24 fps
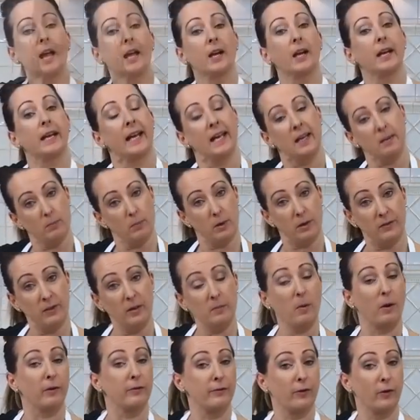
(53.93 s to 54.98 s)
and I keep
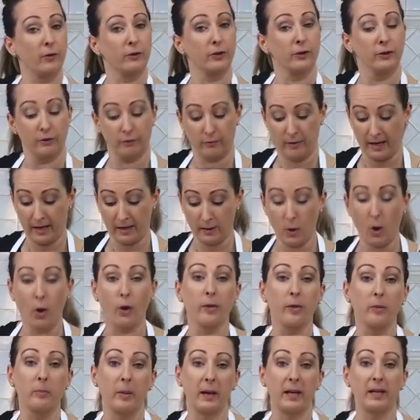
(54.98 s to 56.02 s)
moving my fondant around
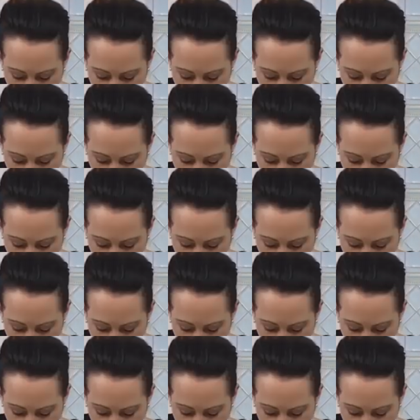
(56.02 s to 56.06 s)
on the